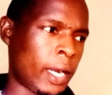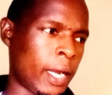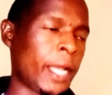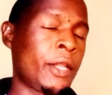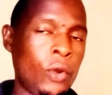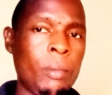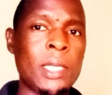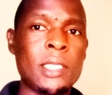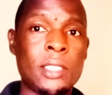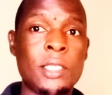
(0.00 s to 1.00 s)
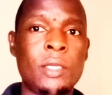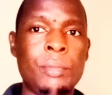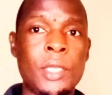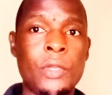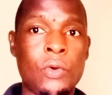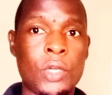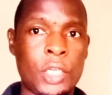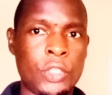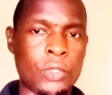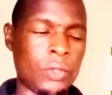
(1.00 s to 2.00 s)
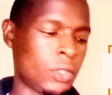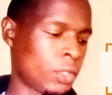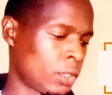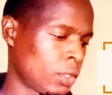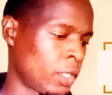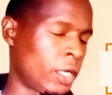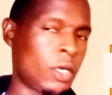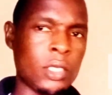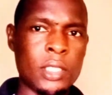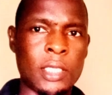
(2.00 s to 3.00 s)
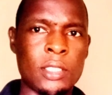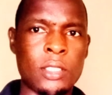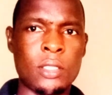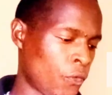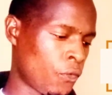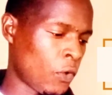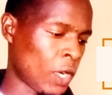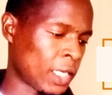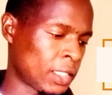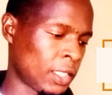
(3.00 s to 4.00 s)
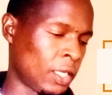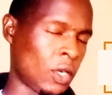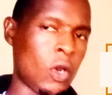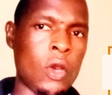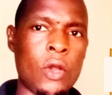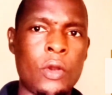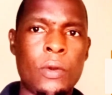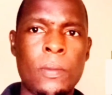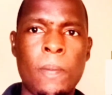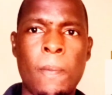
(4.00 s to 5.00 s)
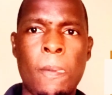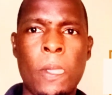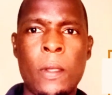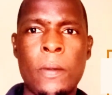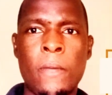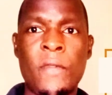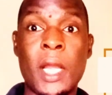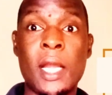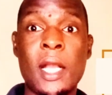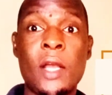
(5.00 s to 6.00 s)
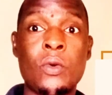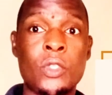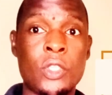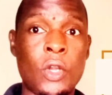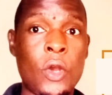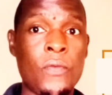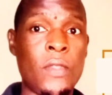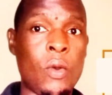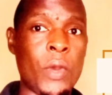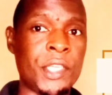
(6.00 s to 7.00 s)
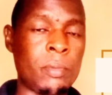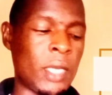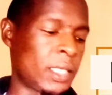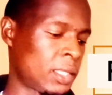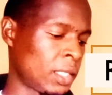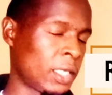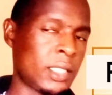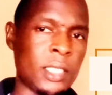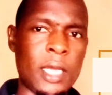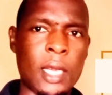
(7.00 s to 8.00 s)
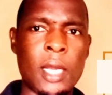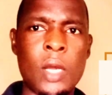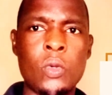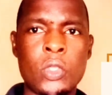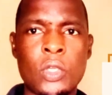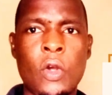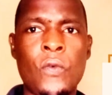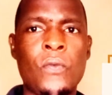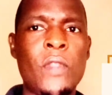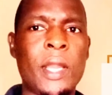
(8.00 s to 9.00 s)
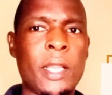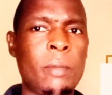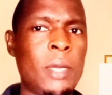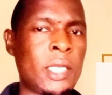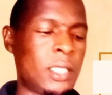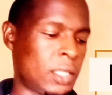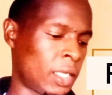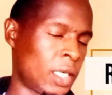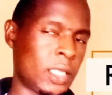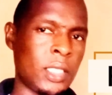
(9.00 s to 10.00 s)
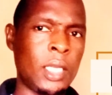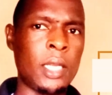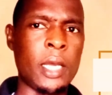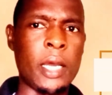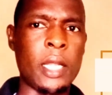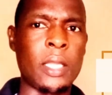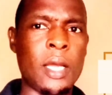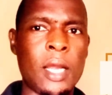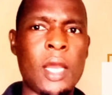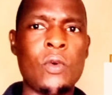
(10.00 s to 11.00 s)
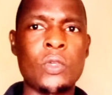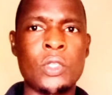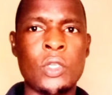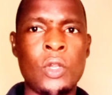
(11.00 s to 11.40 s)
I normally see in many occasions the doctors focusing on the count of the white blood cells, the count of the red blood cell, and the count